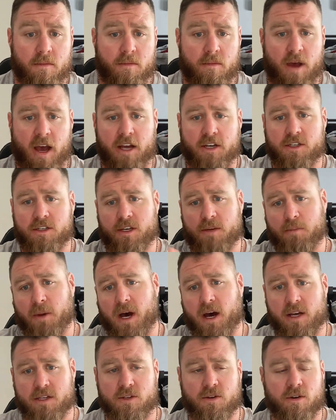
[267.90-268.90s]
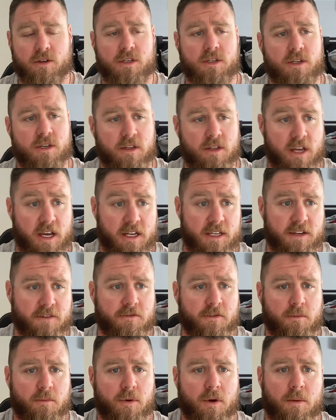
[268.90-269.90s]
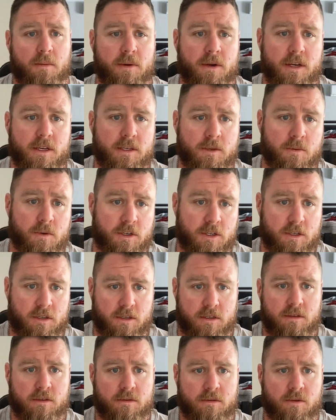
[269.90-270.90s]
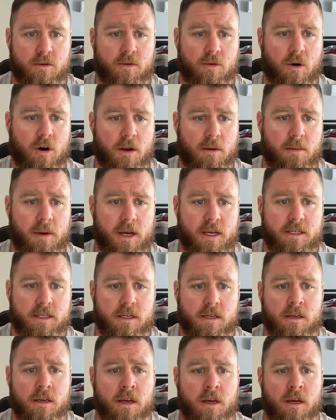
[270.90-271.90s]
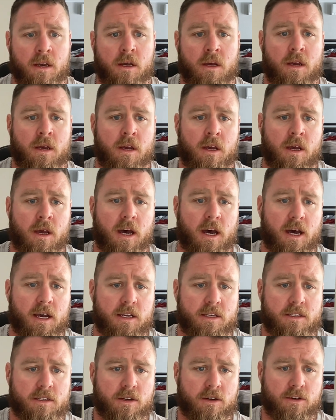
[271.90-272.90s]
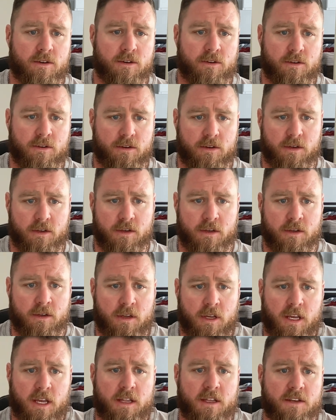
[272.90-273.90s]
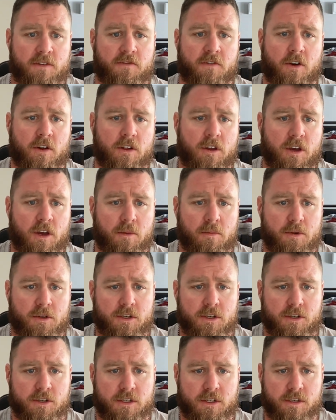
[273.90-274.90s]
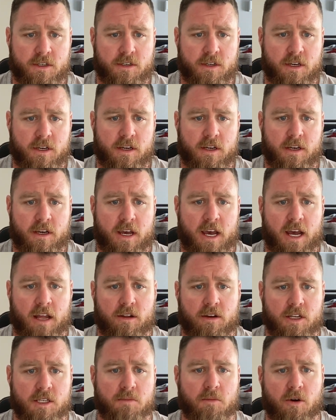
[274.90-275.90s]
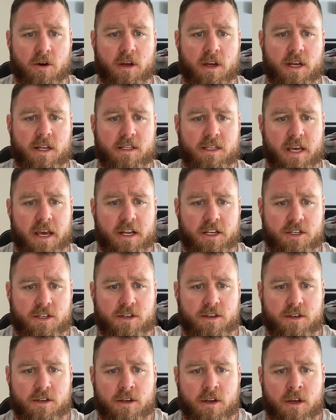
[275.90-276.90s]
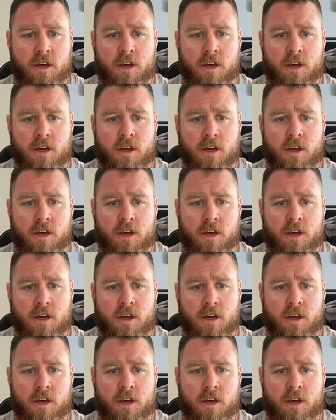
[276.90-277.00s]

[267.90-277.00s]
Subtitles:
actually pass on to their different properties, which is quite amazing. So in this folio produced outlines my intention